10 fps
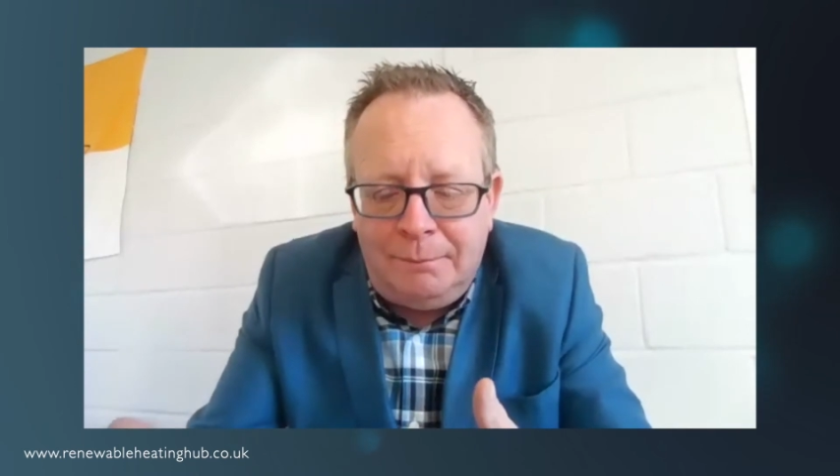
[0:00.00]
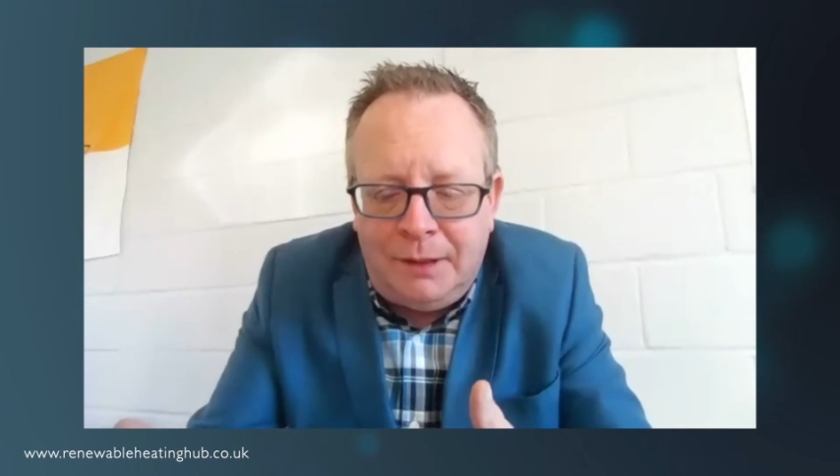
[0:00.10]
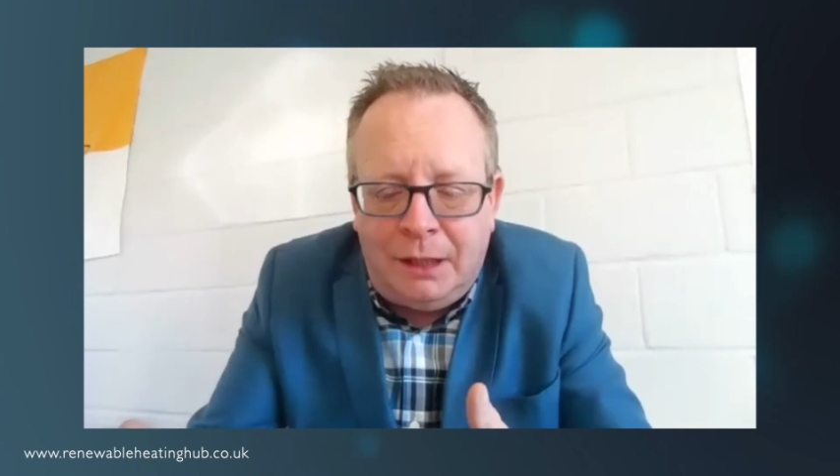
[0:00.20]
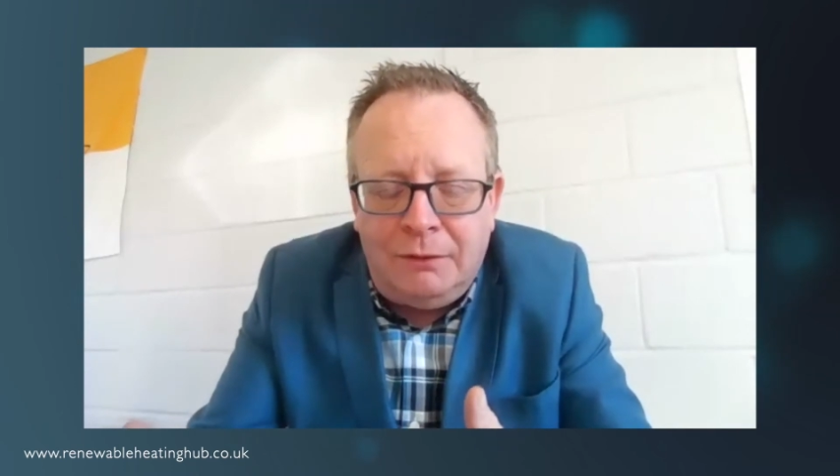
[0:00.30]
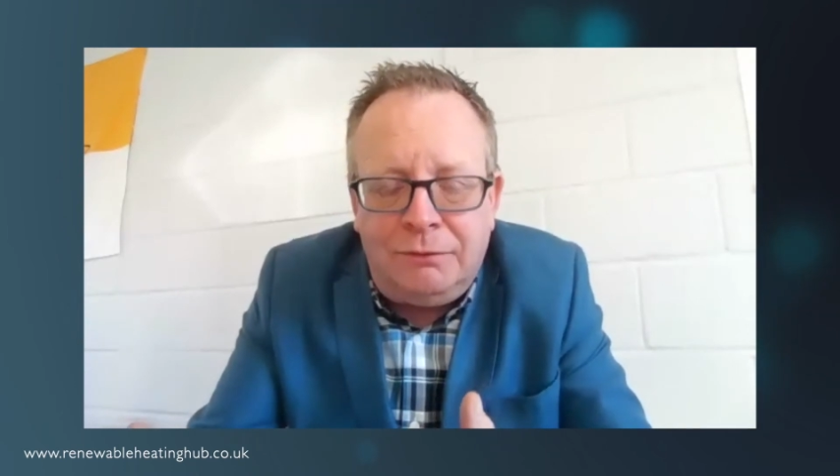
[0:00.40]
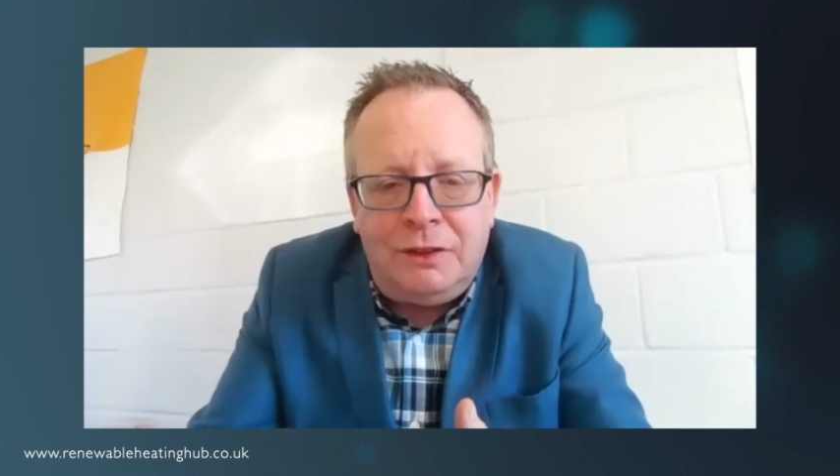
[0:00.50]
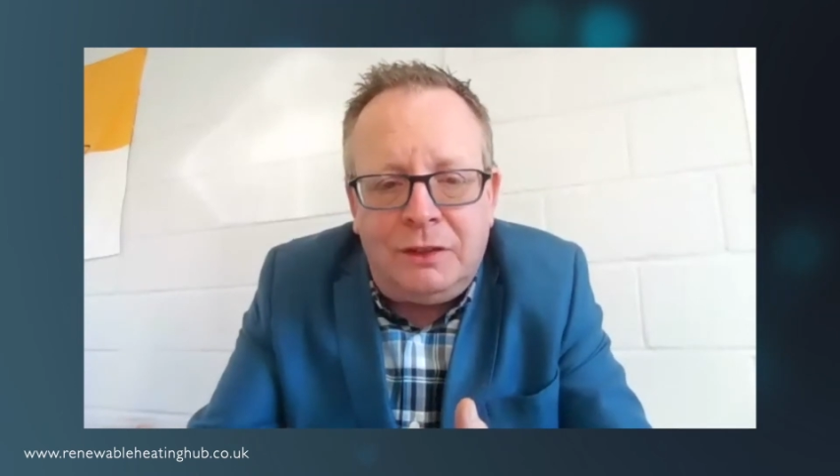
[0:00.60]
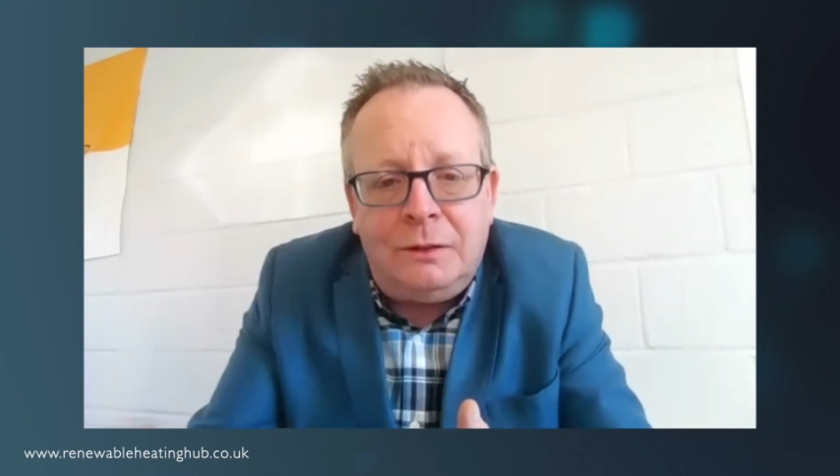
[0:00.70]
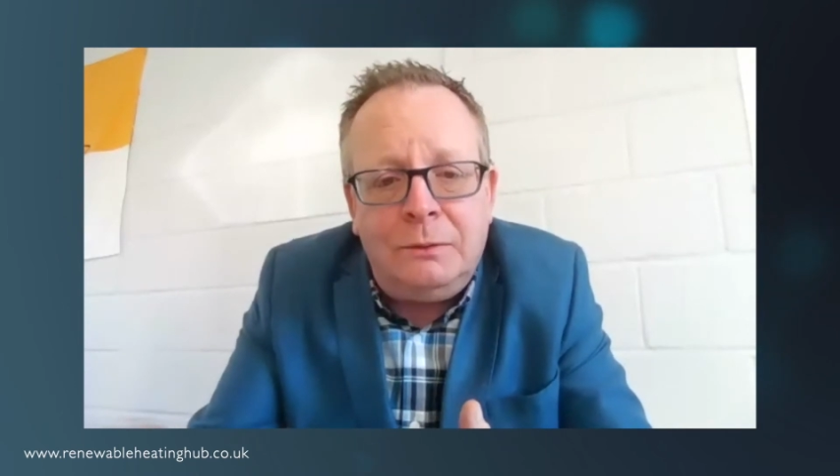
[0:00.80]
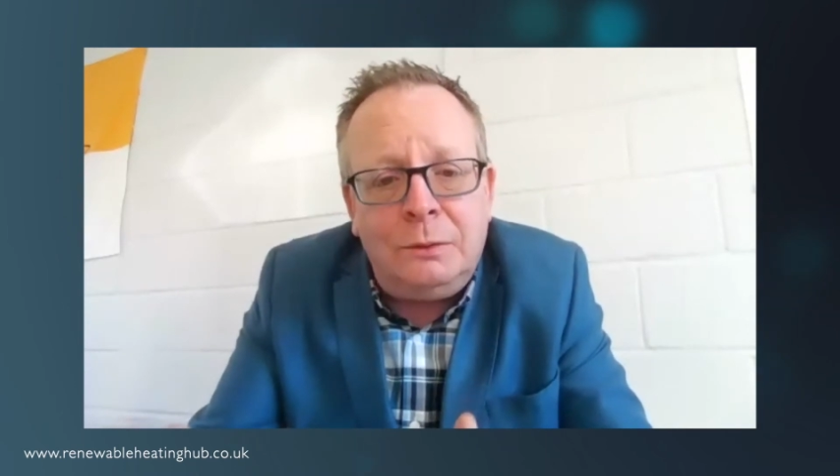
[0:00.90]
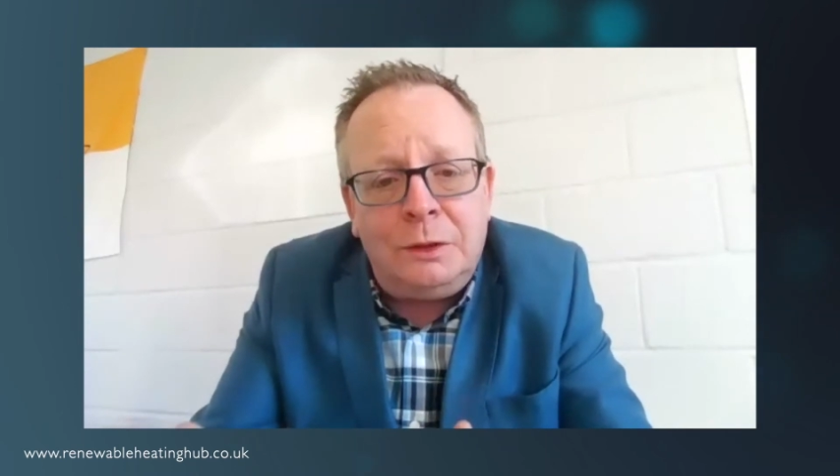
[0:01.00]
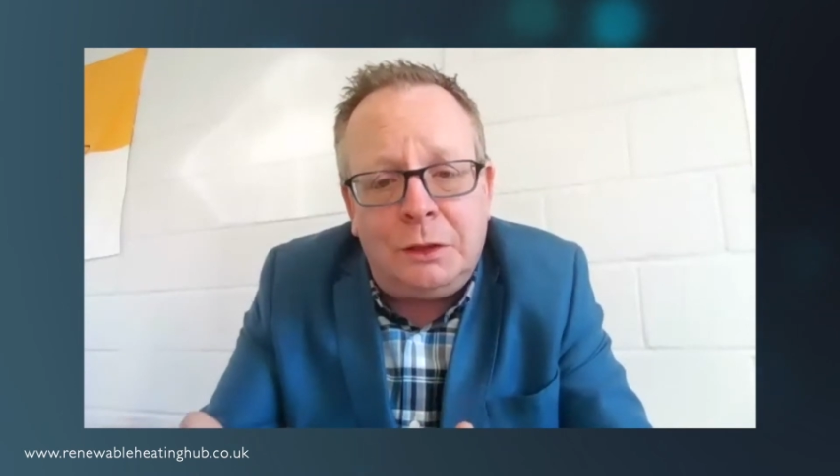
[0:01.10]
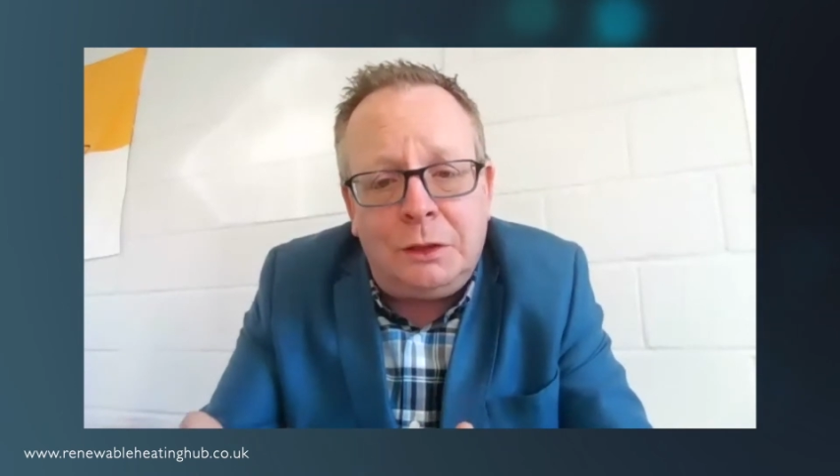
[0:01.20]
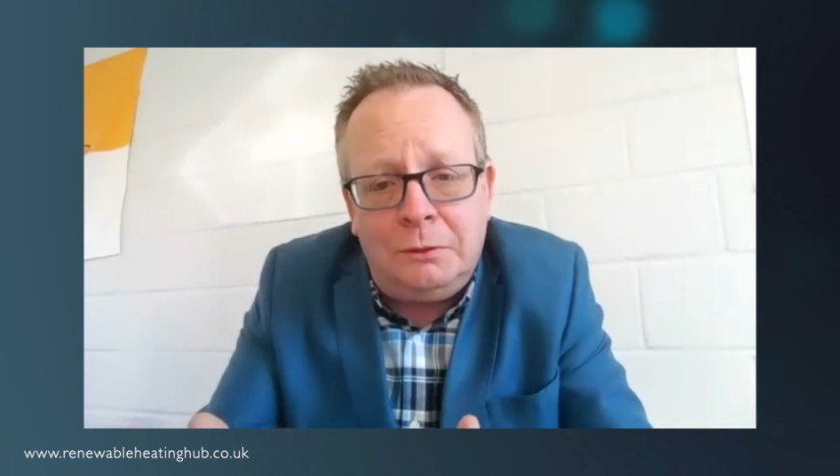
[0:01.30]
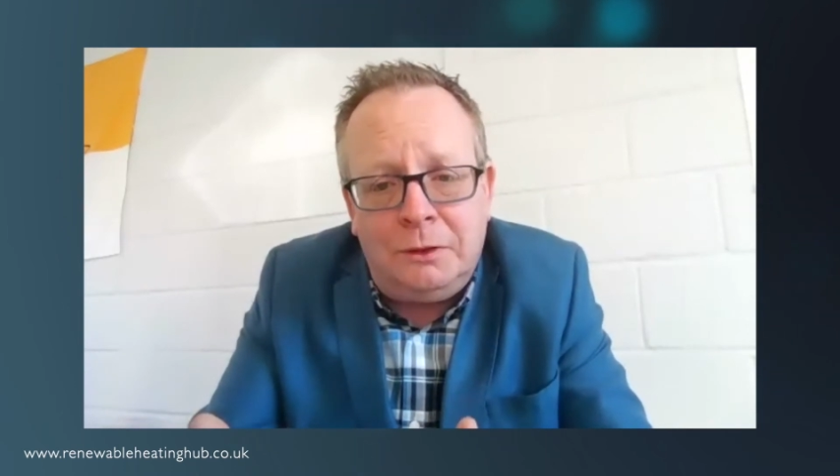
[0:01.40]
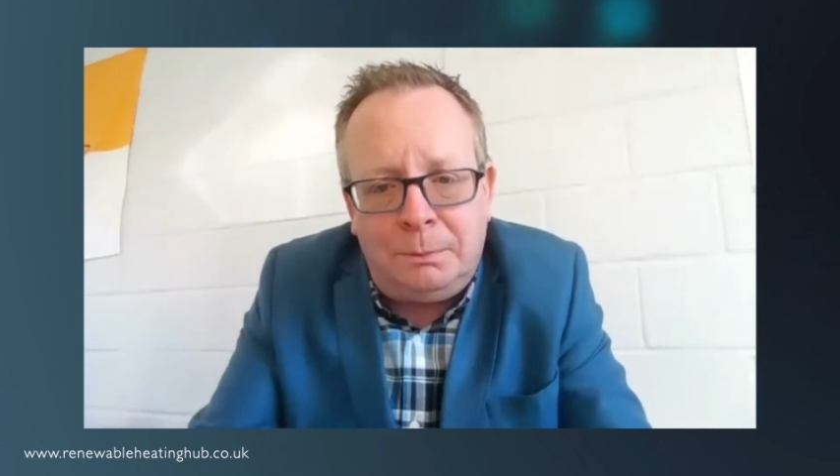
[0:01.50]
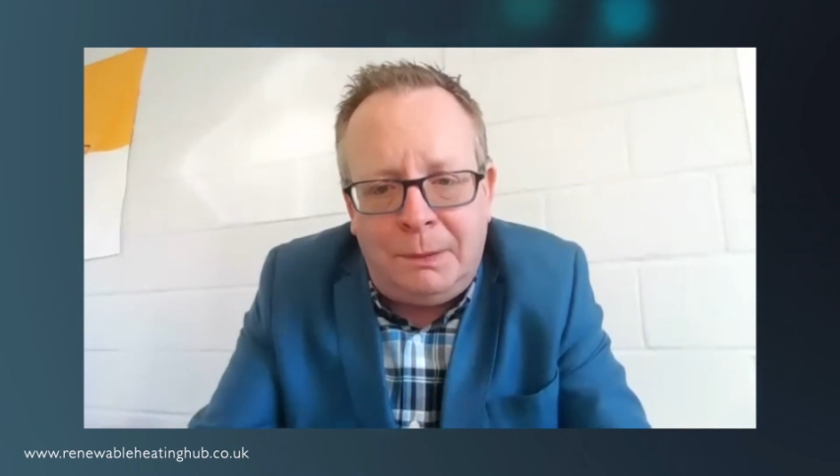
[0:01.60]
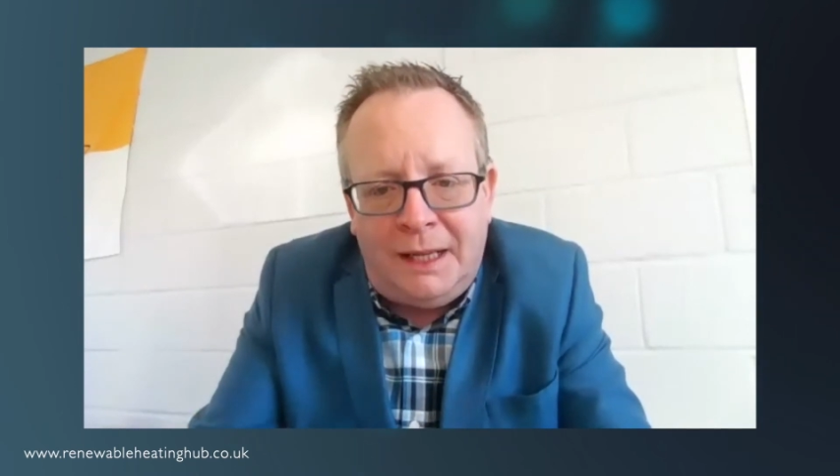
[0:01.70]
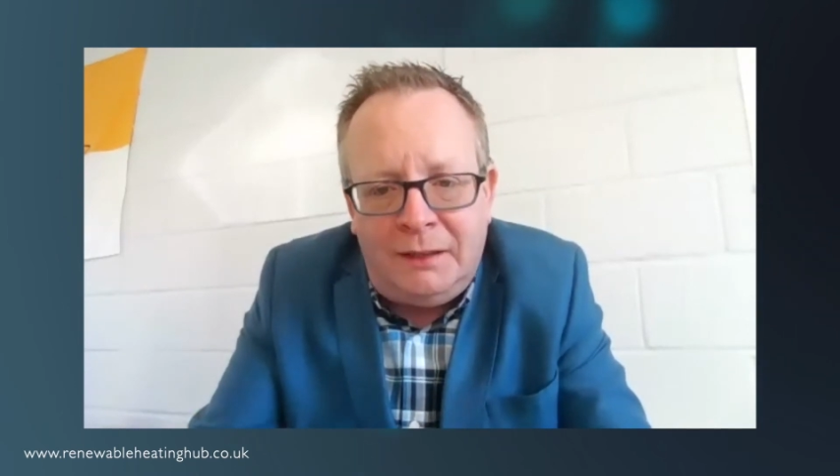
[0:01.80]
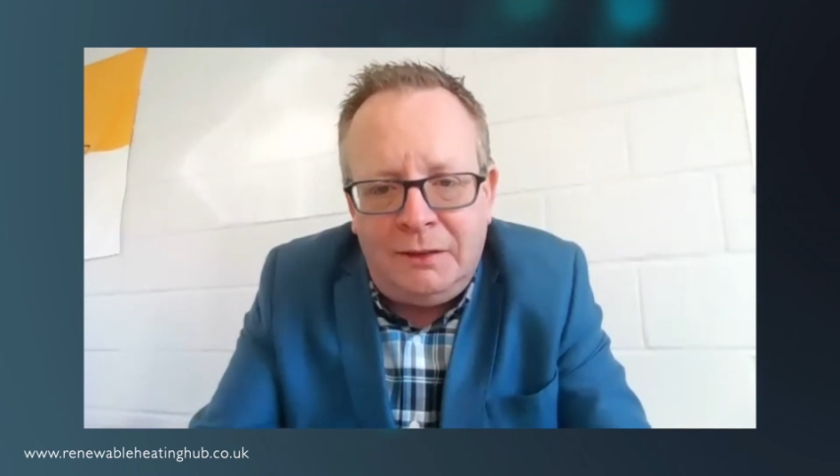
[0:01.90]
go for systems which are called
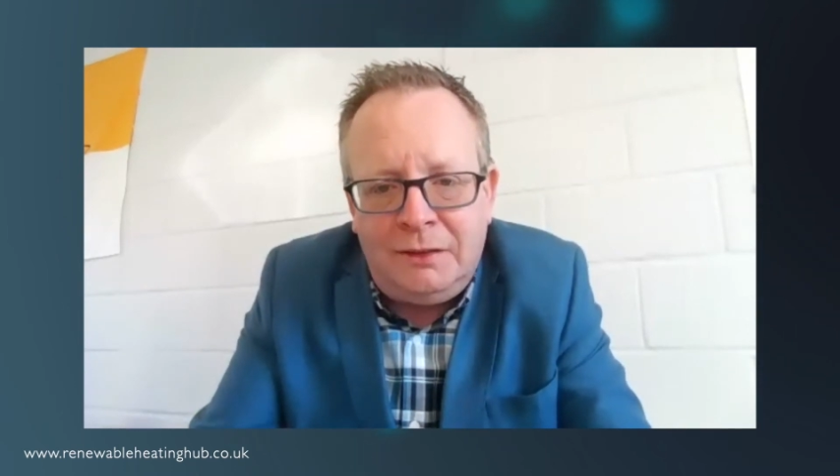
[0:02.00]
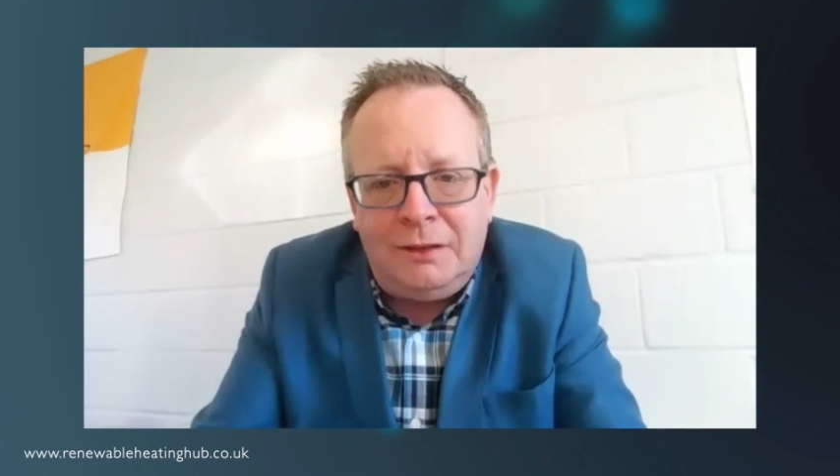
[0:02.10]
splits.